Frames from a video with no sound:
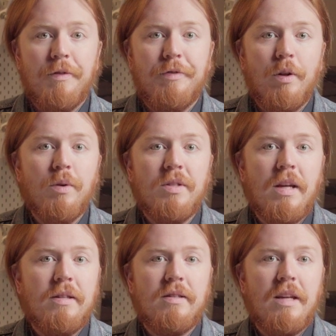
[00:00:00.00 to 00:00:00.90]
flow
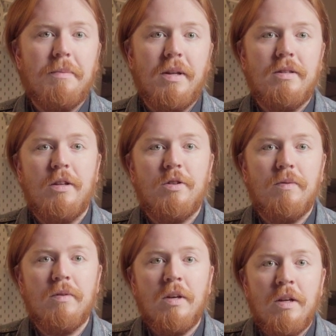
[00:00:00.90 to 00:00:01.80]
state
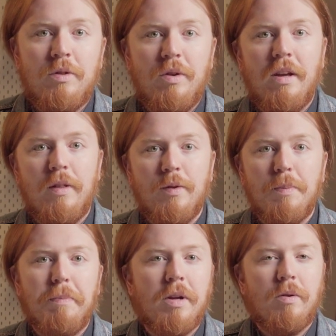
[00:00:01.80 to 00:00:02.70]
stabilization, so you can get those
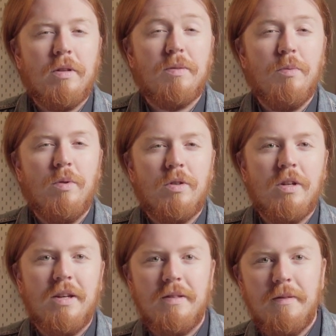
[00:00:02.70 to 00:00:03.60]
buttery, smooth
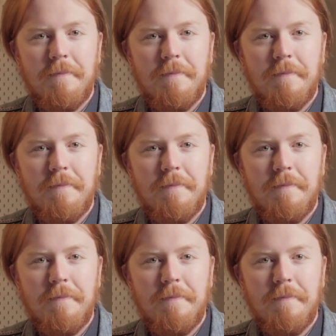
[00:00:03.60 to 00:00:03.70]
shots.